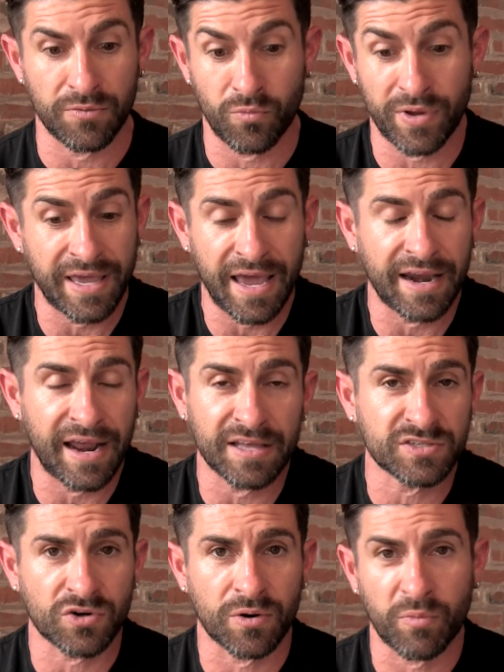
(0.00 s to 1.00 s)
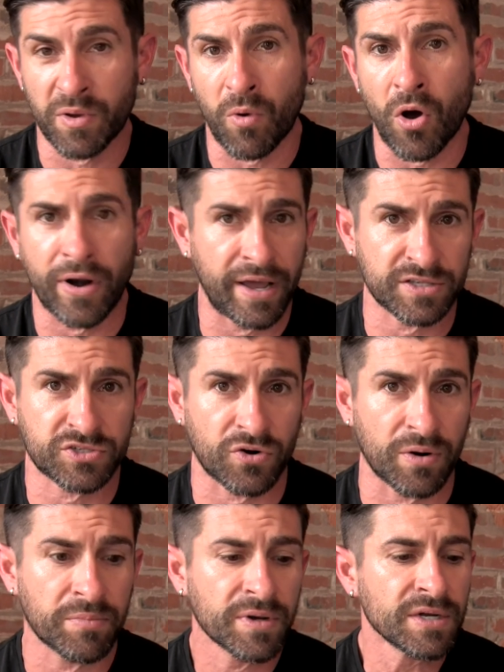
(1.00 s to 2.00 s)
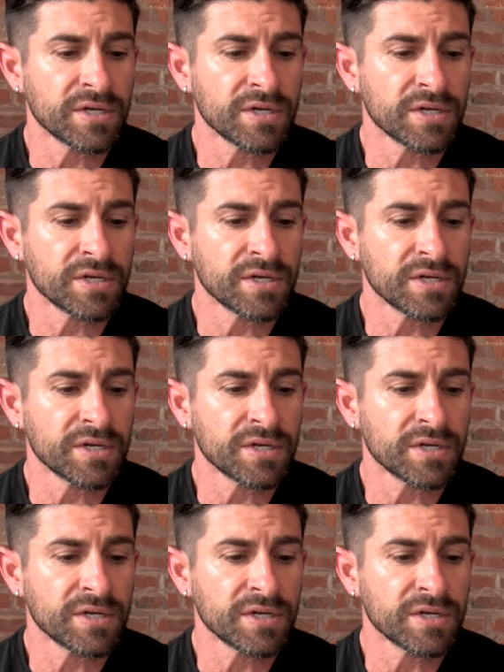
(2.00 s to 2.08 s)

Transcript: We can't answer them, we won't answer them.